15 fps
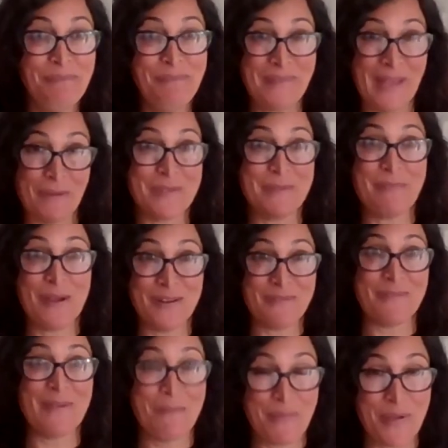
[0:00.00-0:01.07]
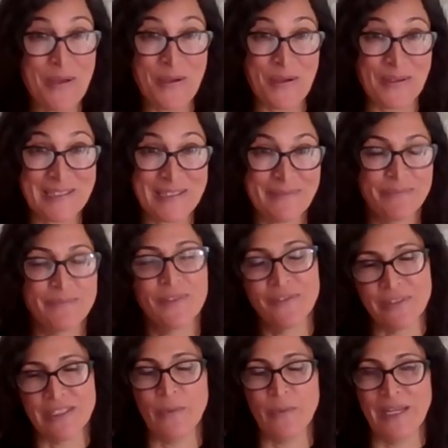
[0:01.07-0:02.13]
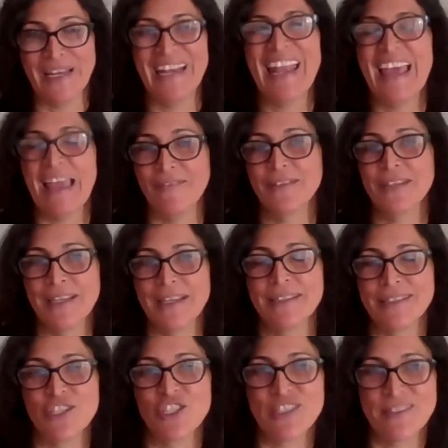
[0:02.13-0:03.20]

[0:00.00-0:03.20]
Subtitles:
that was part of my perks. Obviously, when I left, I had to